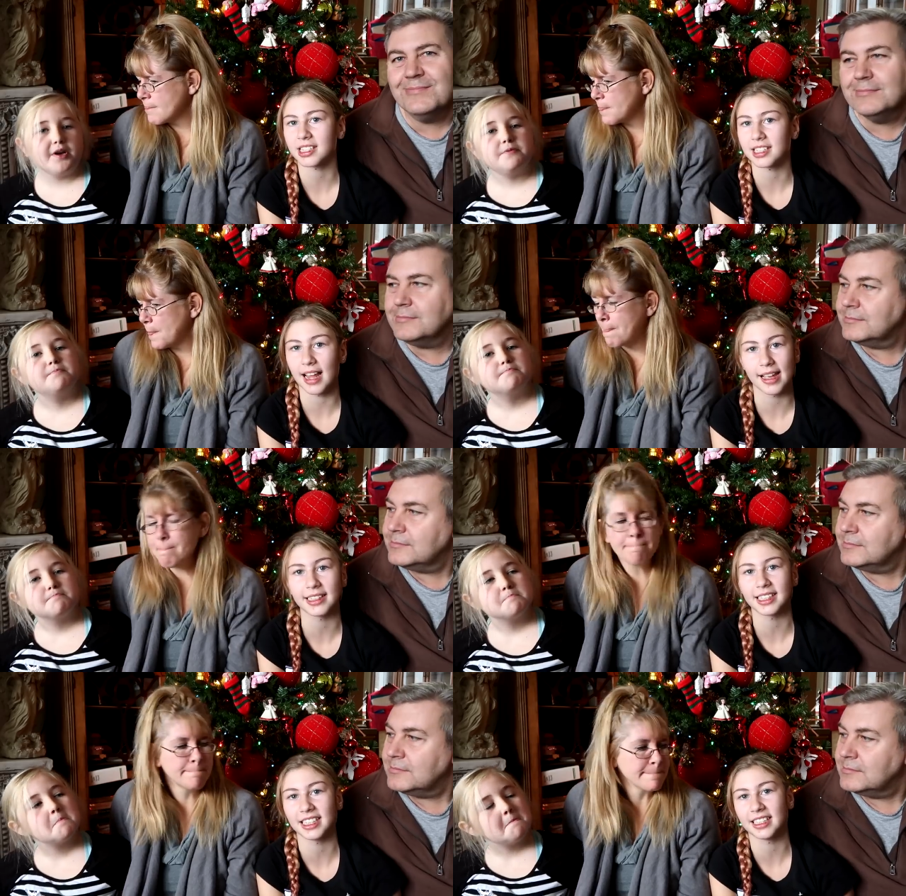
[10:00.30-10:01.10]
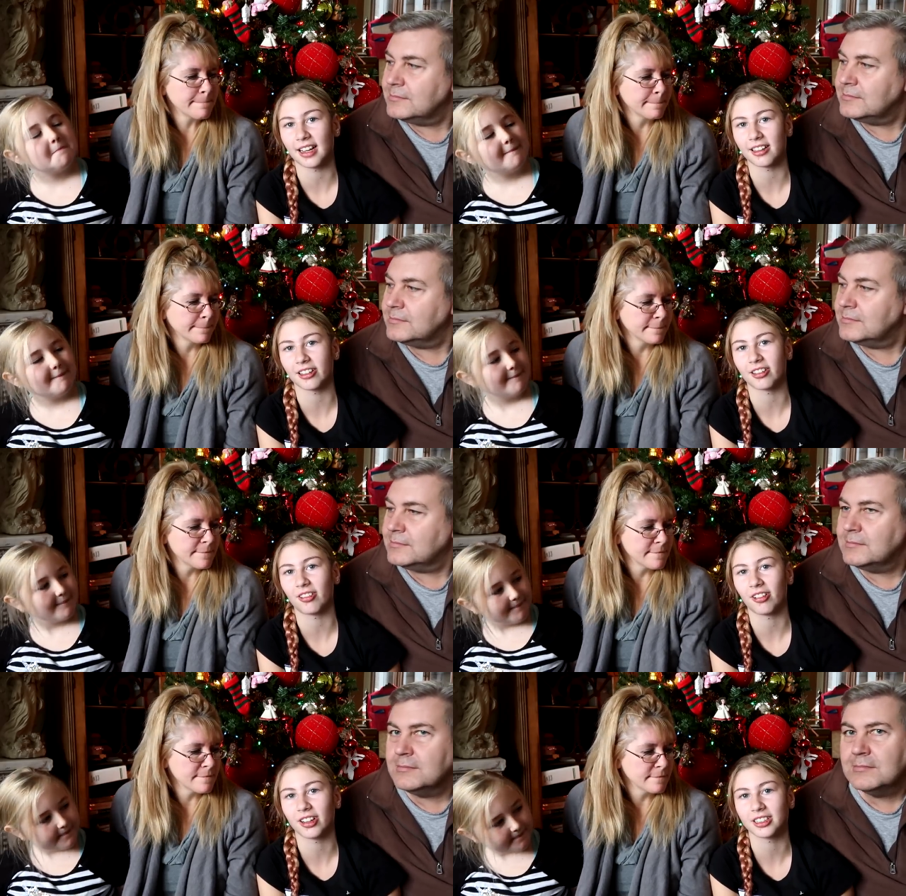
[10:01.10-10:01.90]
Speaker 1: a slightly younger
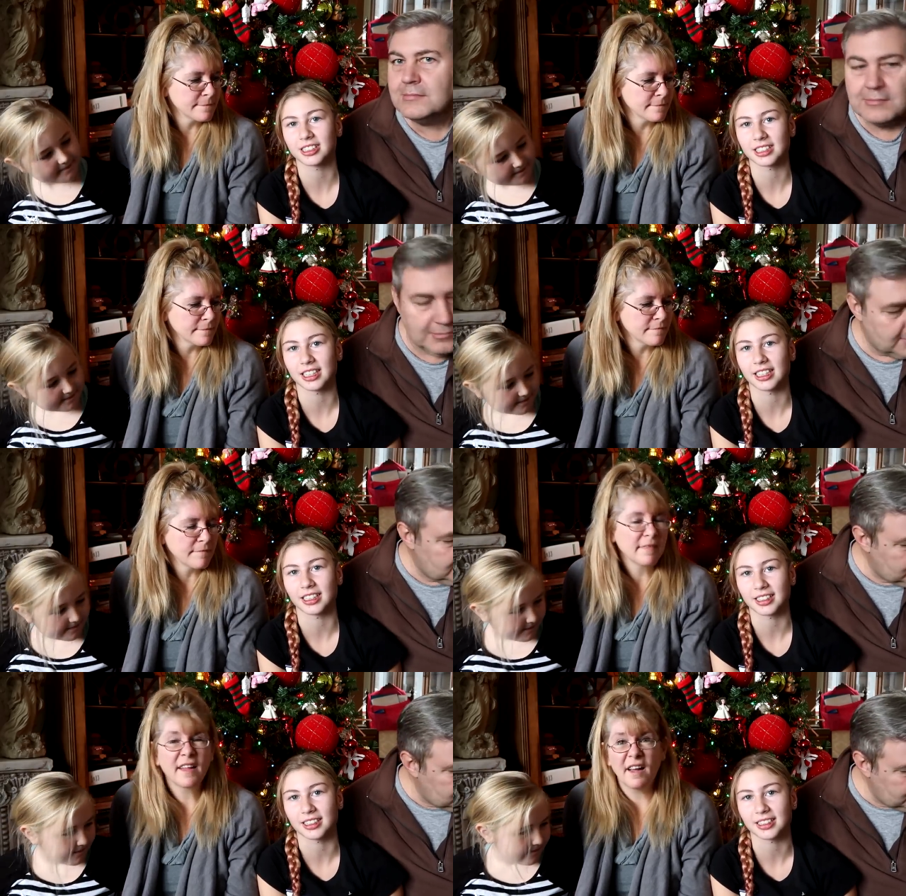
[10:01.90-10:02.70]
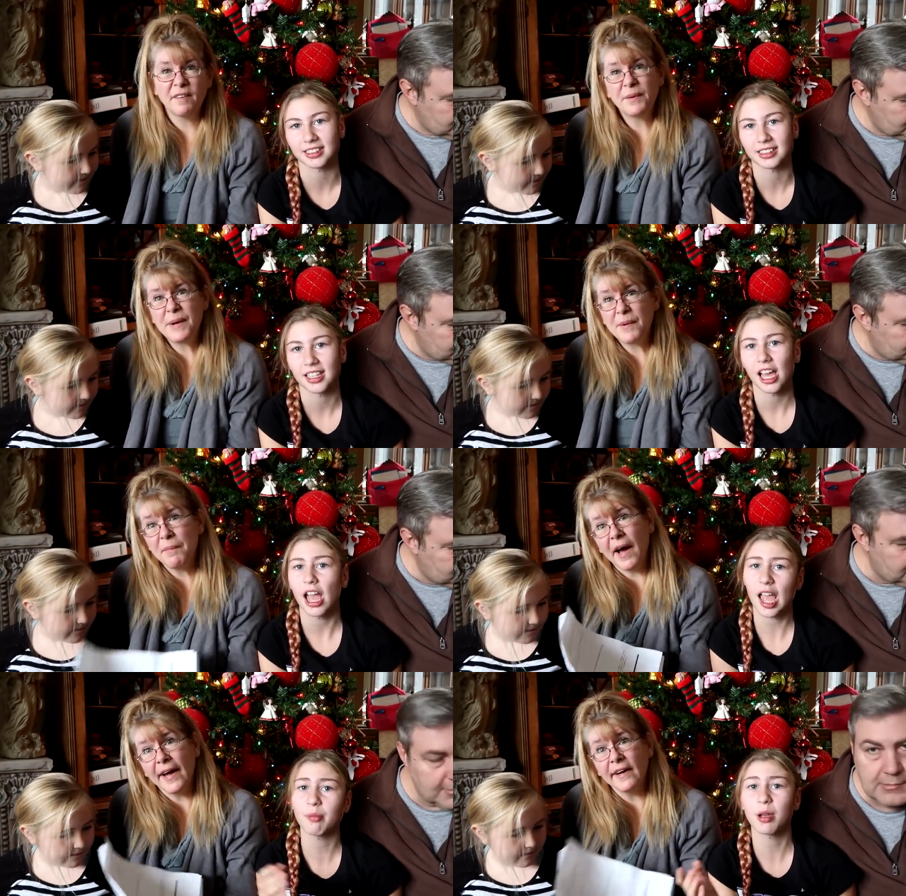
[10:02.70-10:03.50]
horse and
Speaker 2: we would
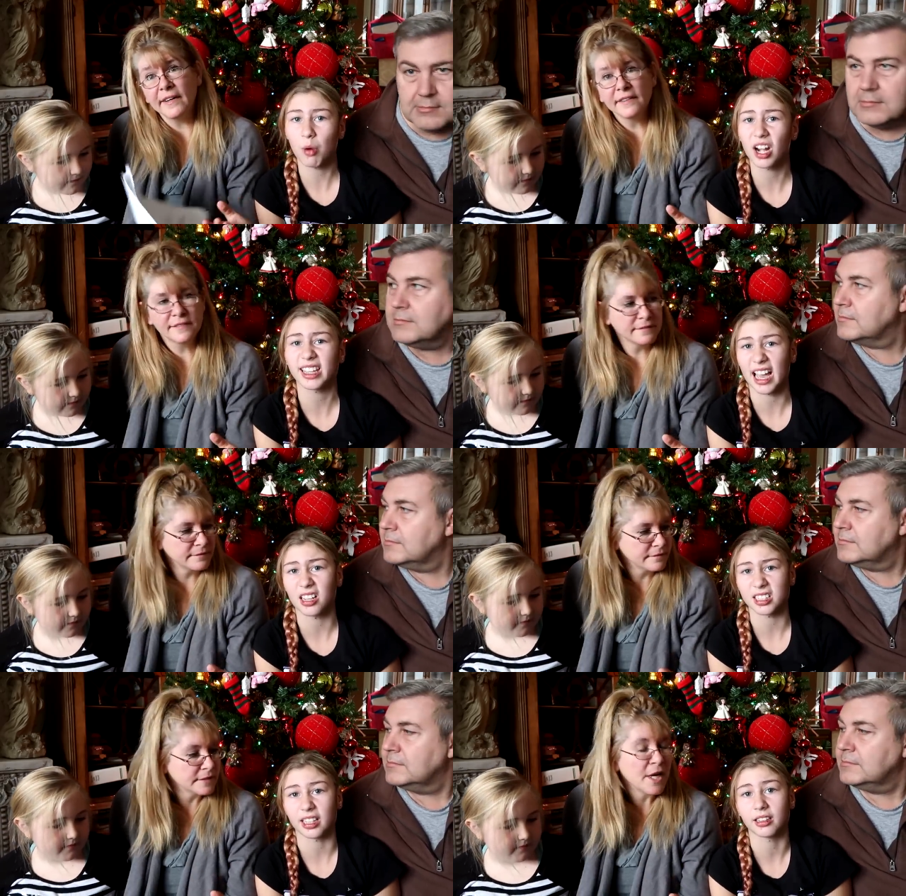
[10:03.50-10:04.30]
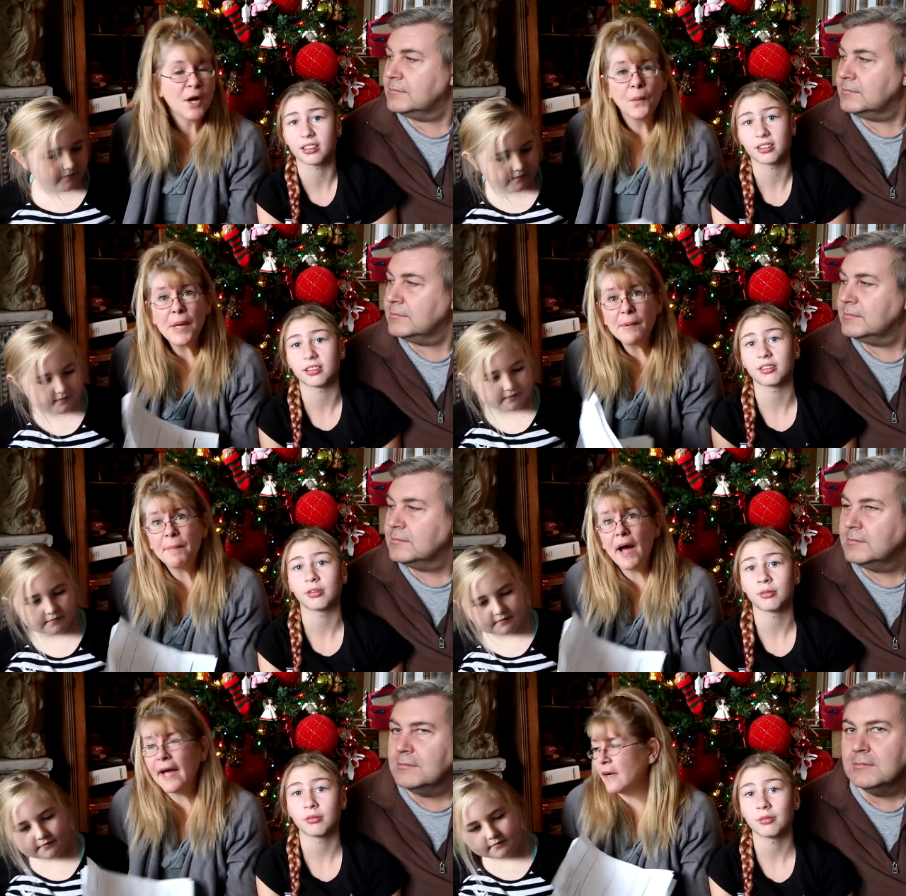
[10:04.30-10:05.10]
Speaker 1: buy her. And we want a gelding.
Speaker 2: We
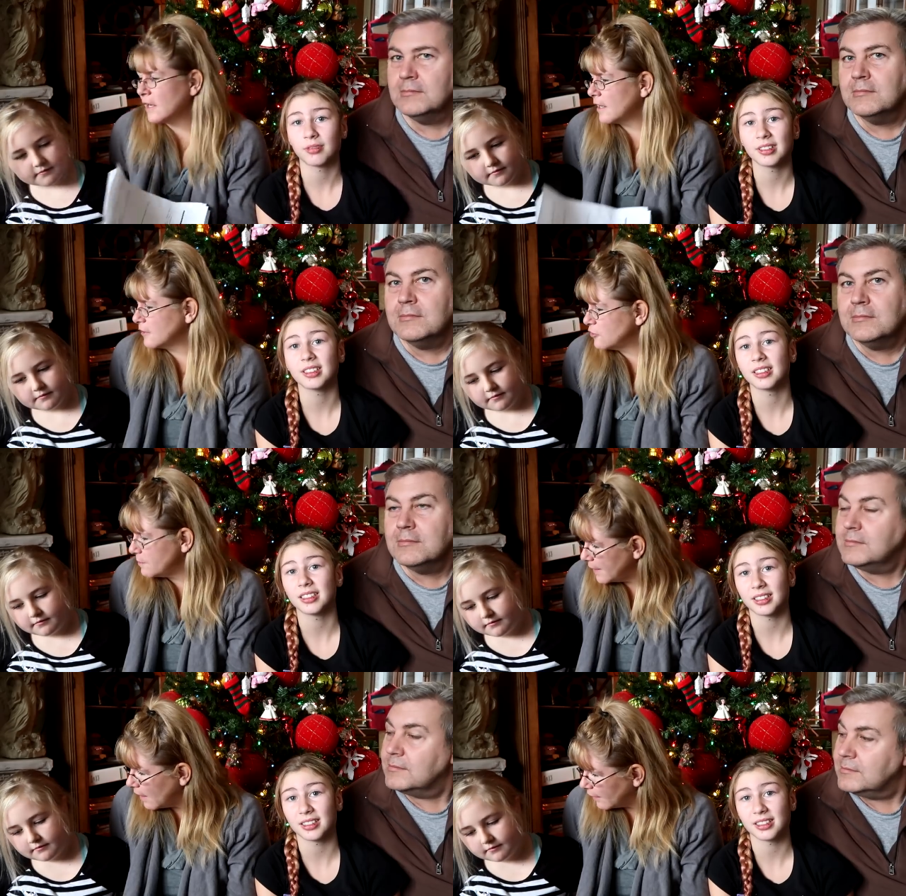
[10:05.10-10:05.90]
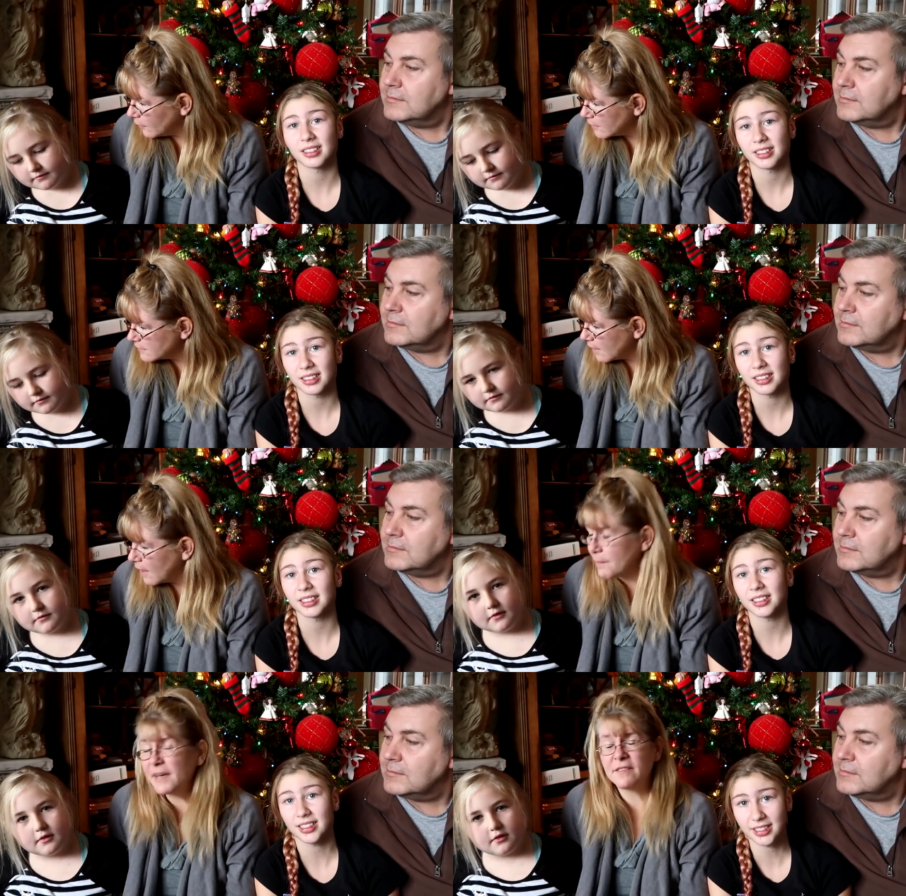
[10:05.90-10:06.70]
would buy her and she'd be our horse,
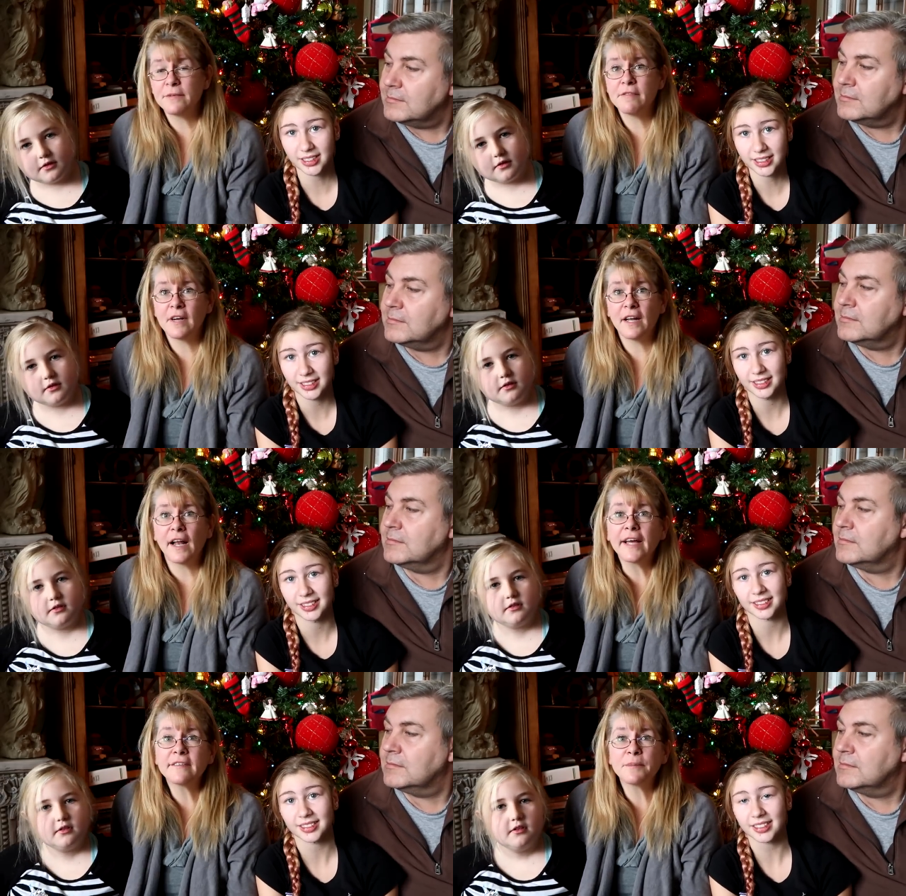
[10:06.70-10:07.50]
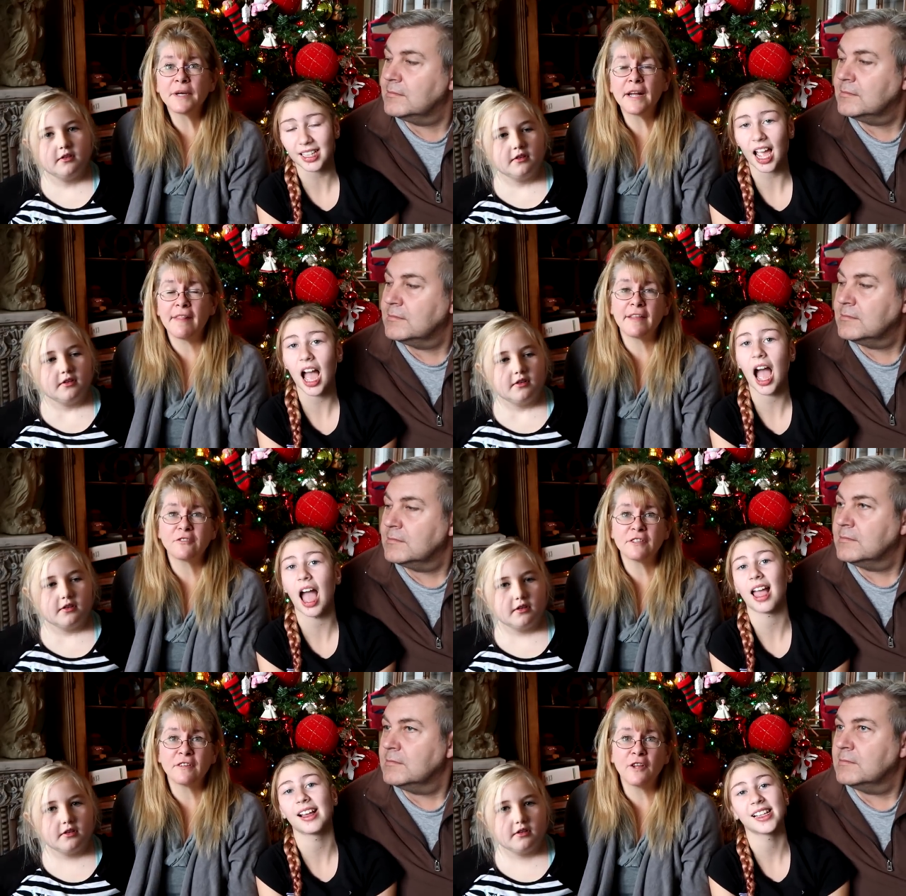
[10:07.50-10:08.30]
huh? Because we really like Sabrina. I think
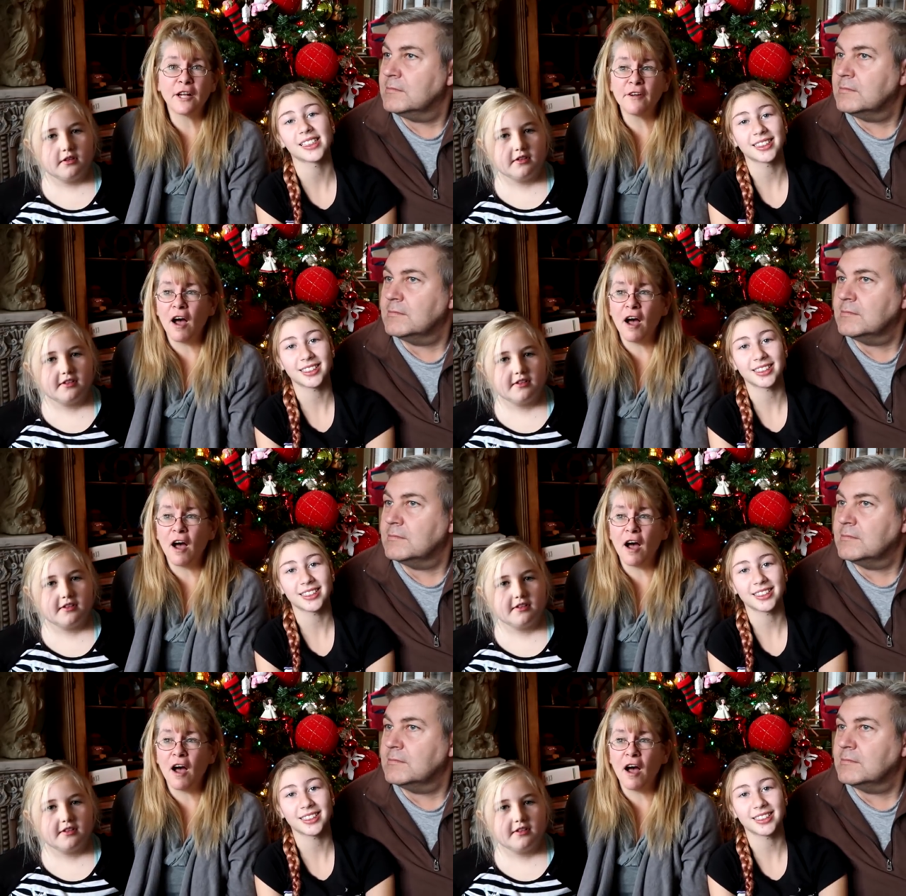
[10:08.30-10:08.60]
she has a lot to